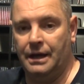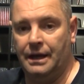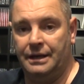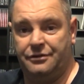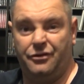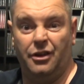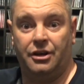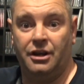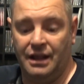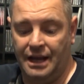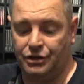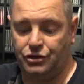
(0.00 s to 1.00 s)
it's for the
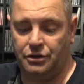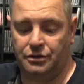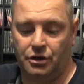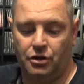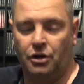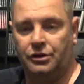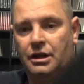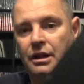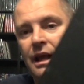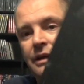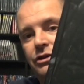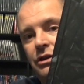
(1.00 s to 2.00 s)
collection, the COD
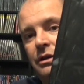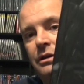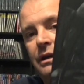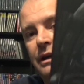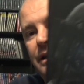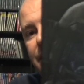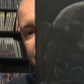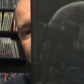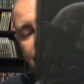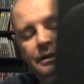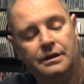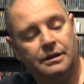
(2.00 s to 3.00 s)
collection, and it's
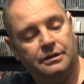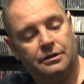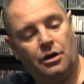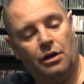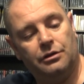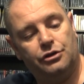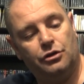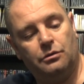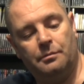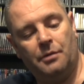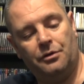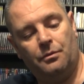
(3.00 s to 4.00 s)
Call of
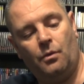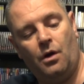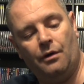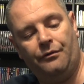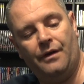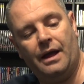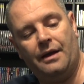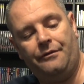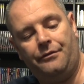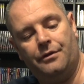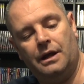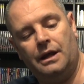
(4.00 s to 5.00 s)
Duty Modern Warfare
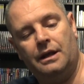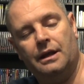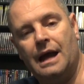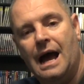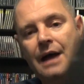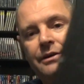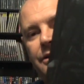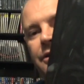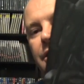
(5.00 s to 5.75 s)
3 Hardened